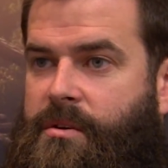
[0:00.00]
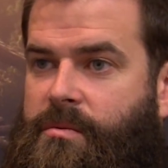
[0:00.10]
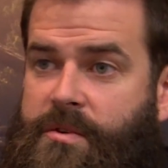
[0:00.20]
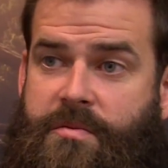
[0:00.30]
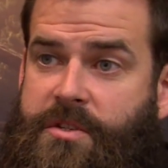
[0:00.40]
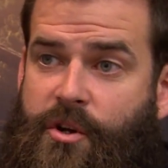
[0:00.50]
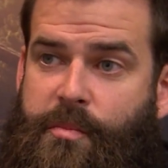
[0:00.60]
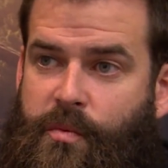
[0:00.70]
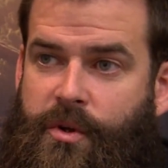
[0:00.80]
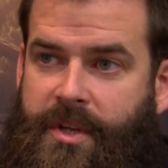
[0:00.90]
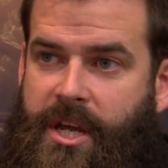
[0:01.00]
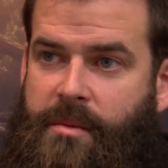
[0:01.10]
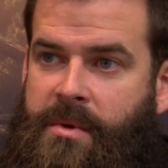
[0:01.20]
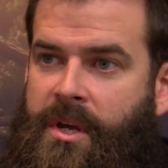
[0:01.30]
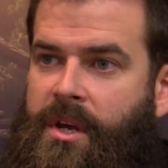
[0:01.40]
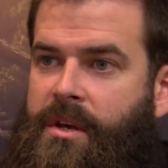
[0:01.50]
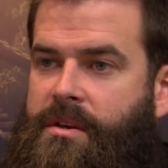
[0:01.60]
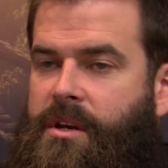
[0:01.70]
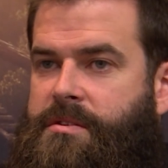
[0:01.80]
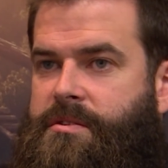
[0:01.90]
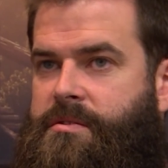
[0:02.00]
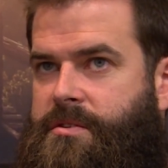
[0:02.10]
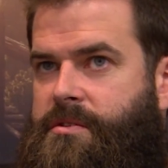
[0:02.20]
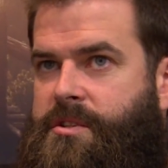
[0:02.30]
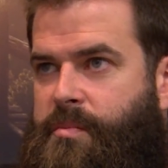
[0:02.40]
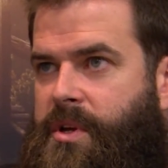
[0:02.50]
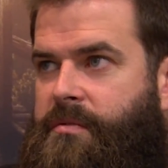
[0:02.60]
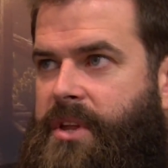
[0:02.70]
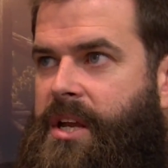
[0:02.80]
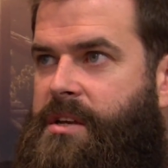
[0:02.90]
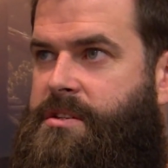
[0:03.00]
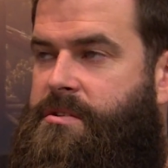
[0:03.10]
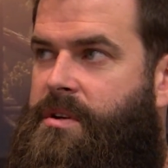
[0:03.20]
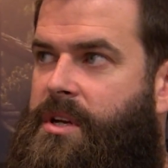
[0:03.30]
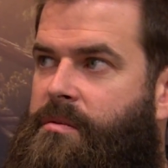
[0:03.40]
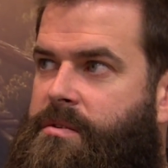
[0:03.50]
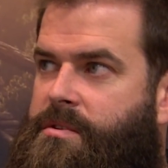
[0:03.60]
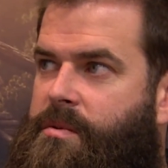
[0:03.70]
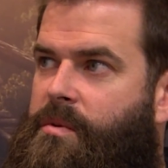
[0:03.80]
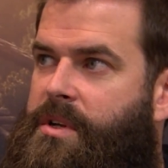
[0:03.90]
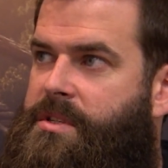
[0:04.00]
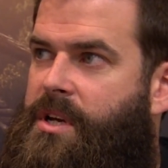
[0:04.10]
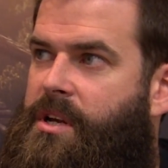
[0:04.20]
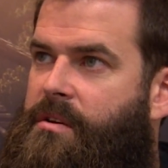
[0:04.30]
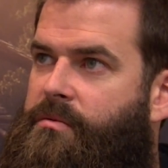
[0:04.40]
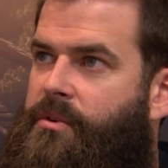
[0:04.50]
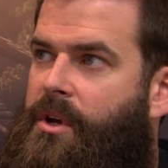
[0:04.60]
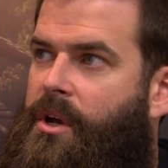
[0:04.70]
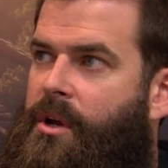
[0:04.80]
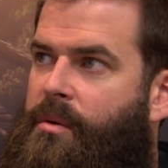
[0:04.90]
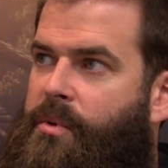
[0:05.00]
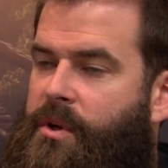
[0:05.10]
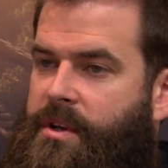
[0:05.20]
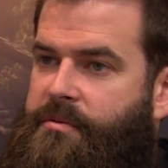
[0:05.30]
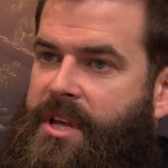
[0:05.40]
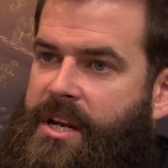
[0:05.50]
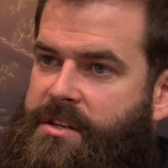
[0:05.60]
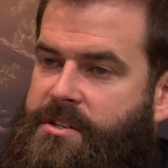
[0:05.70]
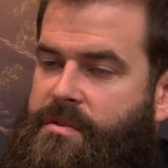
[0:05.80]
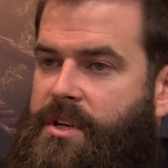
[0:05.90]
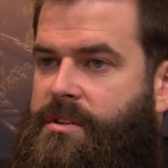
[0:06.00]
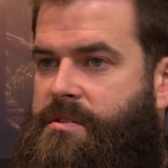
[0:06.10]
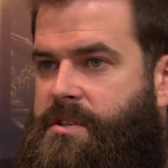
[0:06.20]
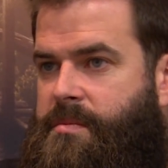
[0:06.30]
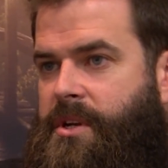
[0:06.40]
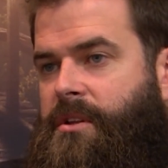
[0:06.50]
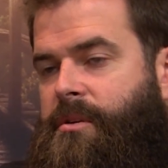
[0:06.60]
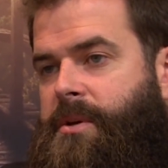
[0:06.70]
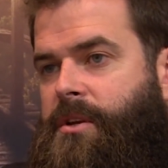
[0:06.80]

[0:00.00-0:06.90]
which was an open world game. So there's a bit of that history. So we wanted to kind of build off of that history, do something a little bit